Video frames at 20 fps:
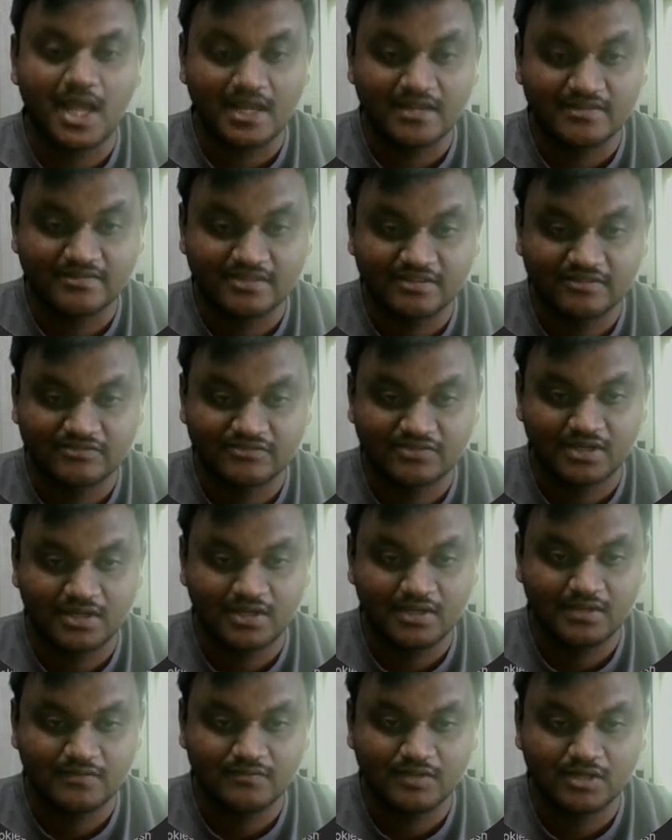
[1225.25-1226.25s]

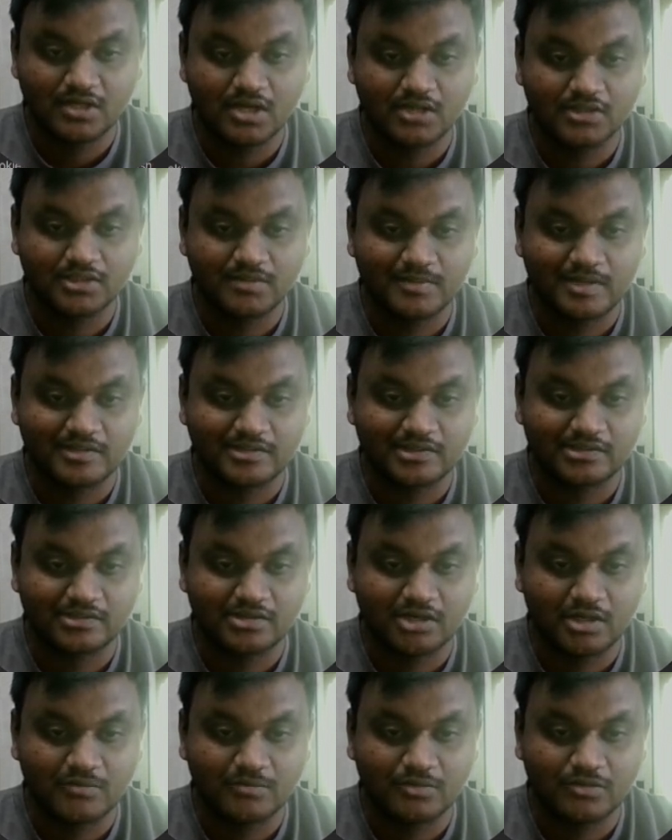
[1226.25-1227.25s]
existed. We got the
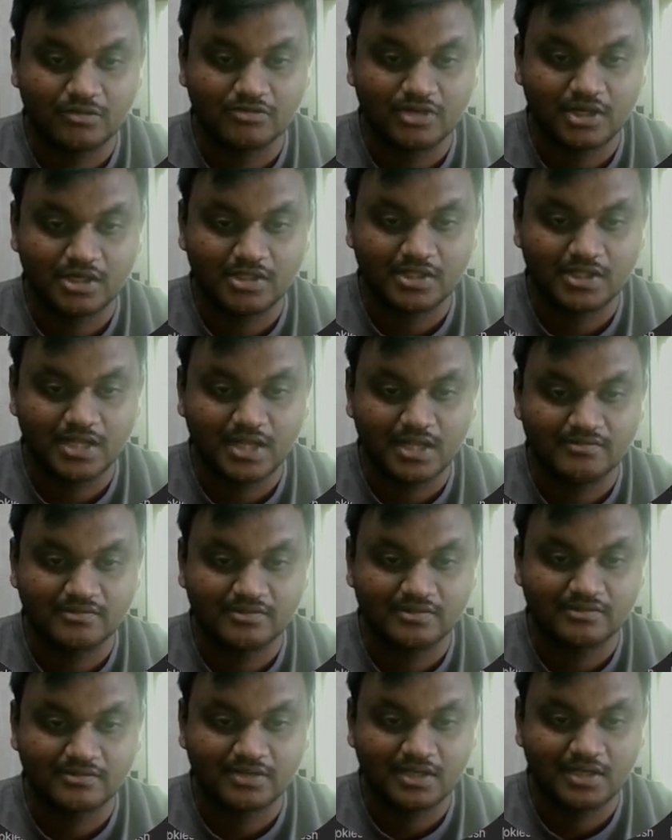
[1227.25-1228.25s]
message called post already
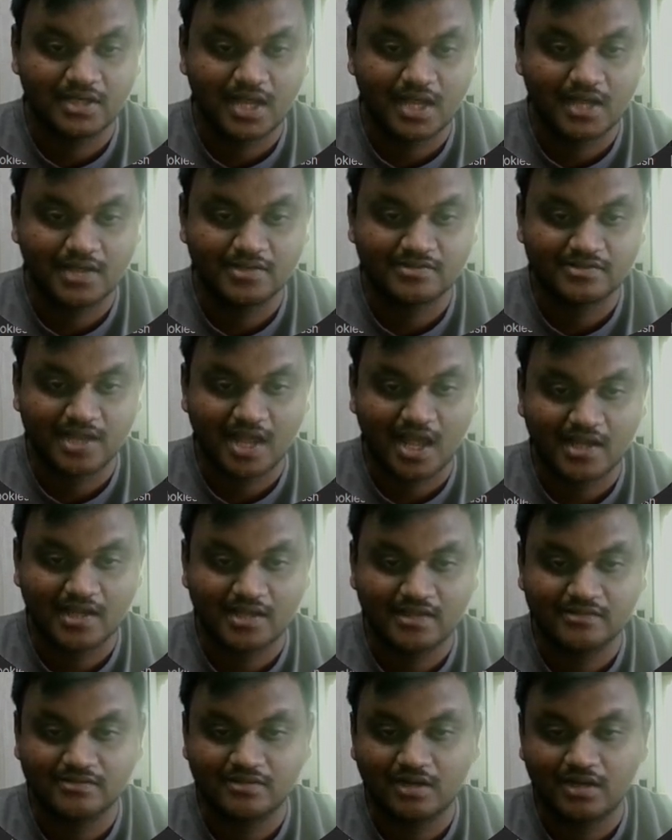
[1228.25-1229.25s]
existed, and
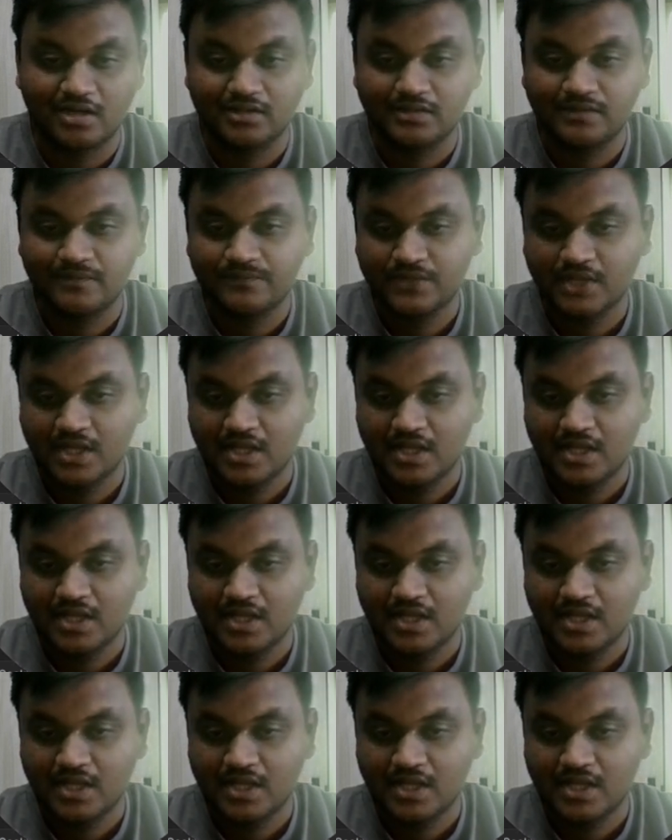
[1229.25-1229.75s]
stack is a